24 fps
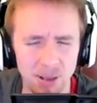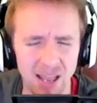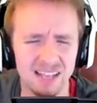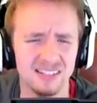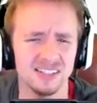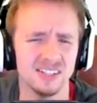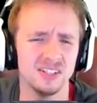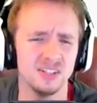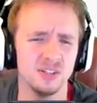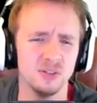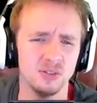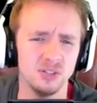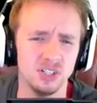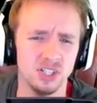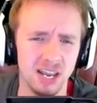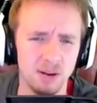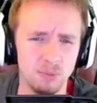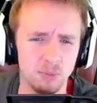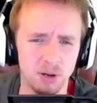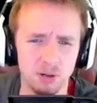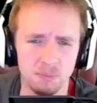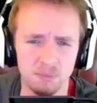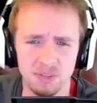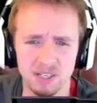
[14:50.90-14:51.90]
Panzer 2 j
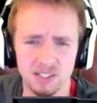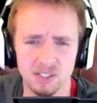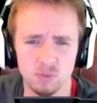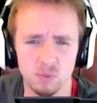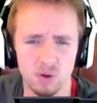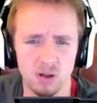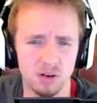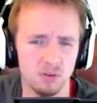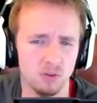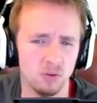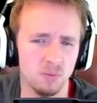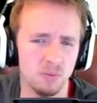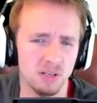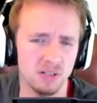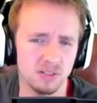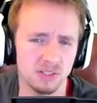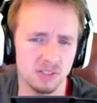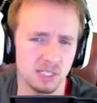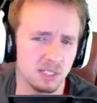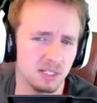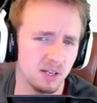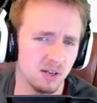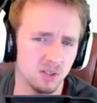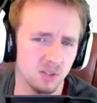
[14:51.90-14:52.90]
well, this one
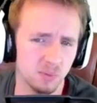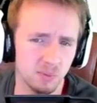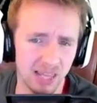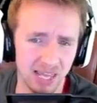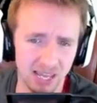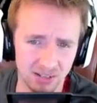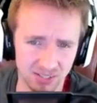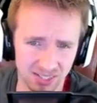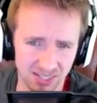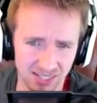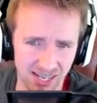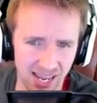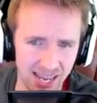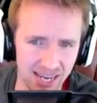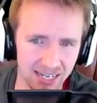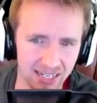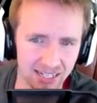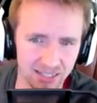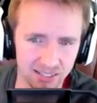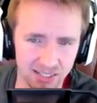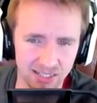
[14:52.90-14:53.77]
almost goes without saying.